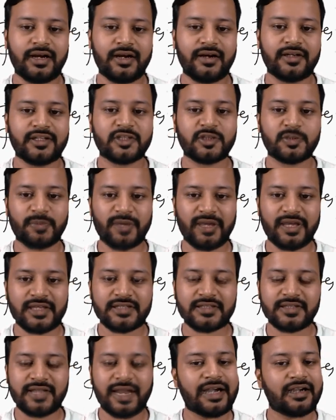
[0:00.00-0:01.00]
space
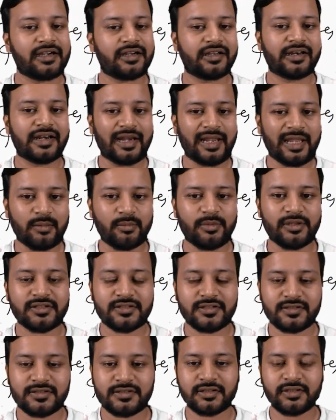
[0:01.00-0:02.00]
that name
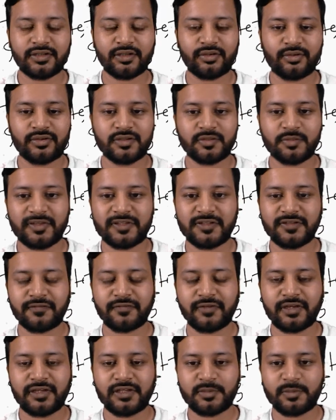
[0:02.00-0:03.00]
is
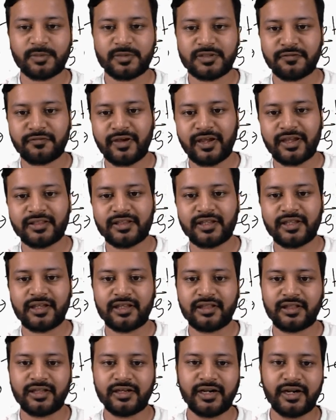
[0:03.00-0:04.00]
specifying
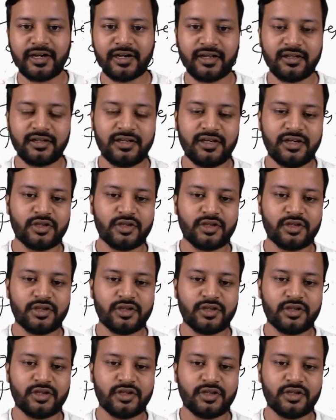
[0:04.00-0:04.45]
the data.